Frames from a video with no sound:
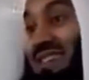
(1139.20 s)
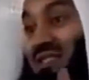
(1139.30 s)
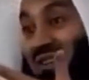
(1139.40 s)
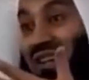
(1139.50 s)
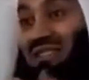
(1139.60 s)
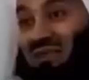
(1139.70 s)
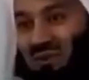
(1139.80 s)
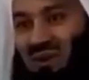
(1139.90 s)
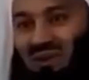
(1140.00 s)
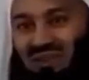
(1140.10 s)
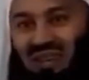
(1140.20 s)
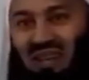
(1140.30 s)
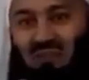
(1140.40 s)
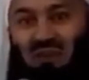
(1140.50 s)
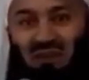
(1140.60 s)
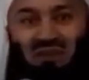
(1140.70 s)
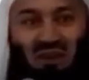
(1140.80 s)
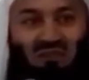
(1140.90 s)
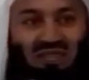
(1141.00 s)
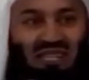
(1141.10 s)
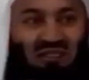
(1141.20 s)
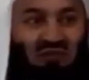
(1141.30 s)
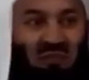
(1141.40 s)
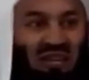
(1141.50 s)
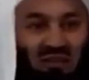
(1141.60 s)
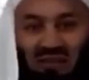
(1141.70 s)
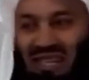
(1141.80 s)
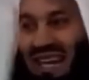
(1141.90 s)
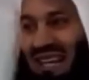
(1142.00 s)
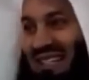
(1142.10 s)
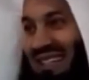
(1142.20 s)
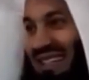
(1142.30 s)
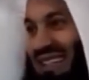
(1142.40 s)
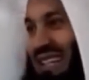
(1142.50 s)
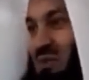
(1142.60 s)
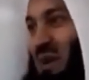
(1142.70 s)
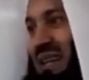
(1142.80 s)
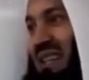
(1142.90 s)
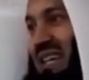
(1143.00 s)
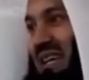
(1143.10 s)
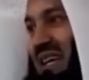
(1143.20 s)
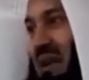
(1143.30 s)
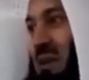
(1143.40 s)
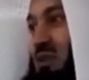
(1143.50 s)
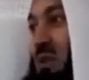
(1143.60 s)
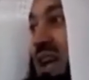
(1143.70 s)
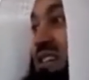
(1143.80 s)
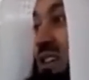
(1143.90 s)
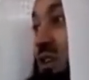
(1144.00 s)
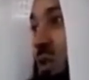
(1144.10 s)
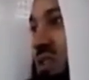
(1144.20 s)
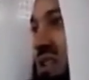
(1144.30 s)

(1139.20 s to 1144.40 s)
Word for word: a great reward. Because obviously for me to say is one thing, but to execute it,